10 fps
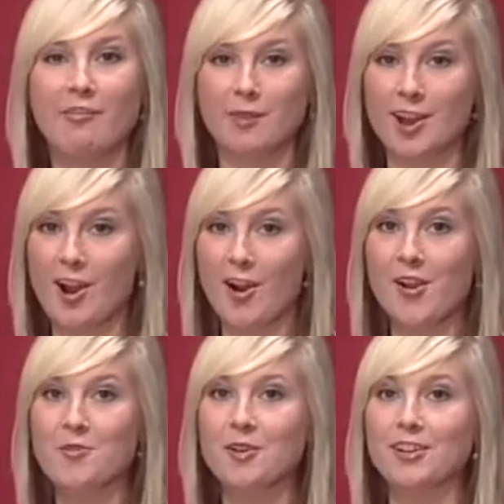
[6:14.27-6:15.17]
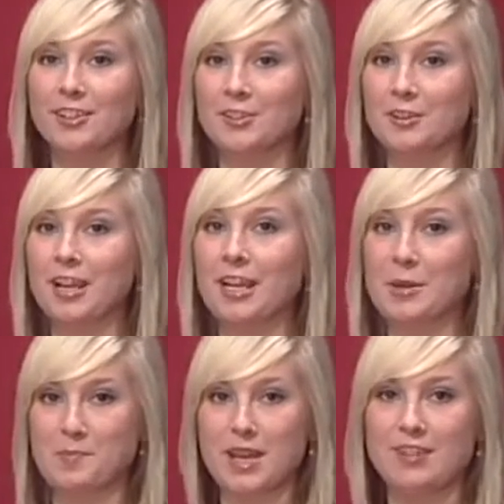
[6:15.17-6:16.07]
have been hard at work on
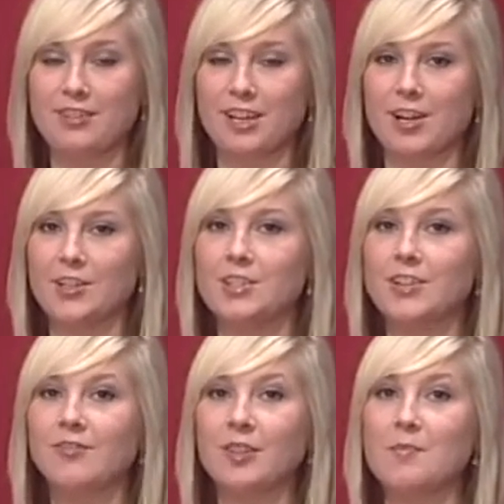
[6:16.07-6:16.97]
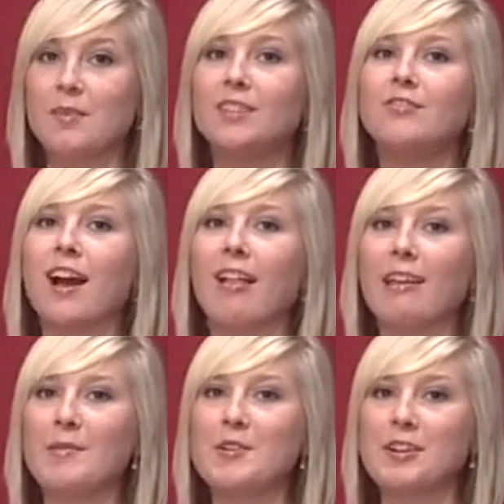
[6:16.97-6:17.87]
creating a benefit concert for the
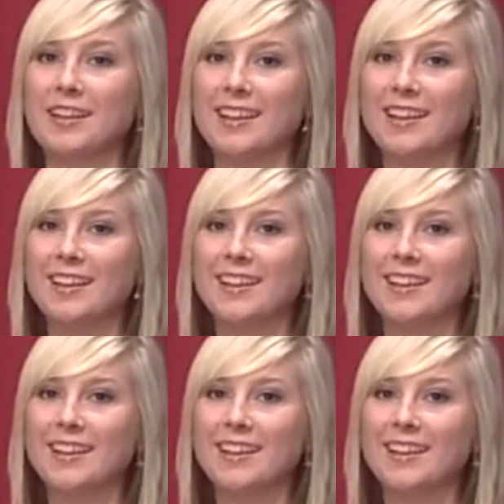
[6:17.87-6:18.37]
Mid-Valley community.